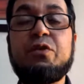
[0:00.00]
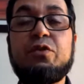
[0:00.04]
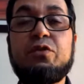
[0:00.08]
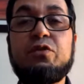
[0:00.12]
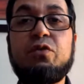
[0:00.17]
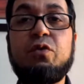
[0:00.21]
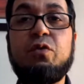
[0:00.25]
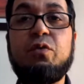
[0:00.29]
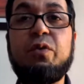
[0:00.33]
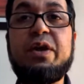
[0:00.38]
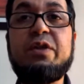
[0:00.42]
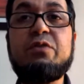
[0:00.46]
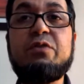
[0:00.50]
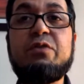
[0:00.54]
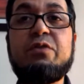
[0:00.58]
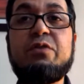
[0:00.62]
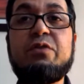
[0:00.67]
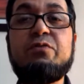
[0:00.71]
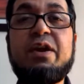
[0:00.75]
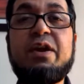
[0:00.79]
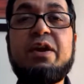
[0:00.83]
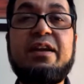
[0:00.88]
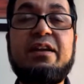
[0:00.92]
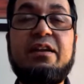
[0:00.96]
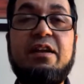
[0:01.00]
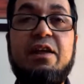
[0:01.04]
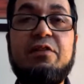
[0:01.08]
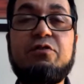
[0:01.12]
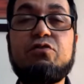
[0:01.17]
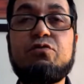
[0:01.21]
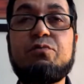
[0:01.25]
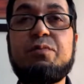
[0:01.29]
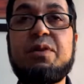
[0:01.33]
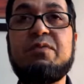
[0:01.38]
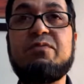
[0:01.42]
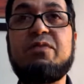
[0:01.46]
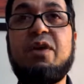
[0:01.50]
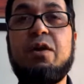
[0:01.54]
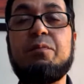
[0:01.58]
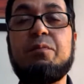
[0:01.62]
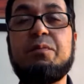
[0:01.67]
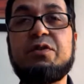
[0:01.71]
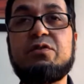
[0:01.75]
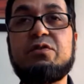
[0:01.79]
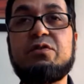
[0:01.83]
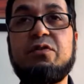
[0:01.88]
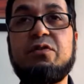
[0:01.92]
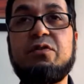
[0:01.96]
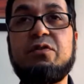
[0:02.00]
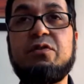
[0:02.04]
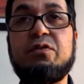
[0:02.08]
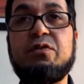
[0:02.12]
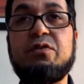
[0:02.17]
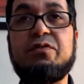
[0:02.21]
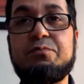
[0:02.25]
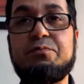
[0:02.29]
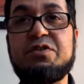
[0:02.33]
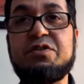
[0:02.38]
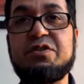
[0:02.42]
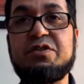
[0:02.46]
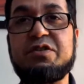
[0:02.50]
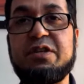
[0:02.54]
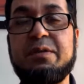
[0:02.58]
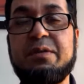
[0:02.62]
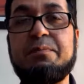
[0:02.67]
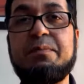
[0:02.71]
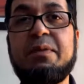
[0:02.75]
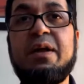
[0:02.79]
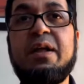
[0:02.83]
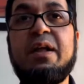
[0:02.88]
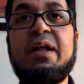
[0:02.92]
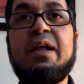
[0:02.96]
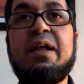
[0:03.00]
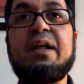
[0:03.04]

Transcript: So when we are in a classroom environment of an apprenticeship,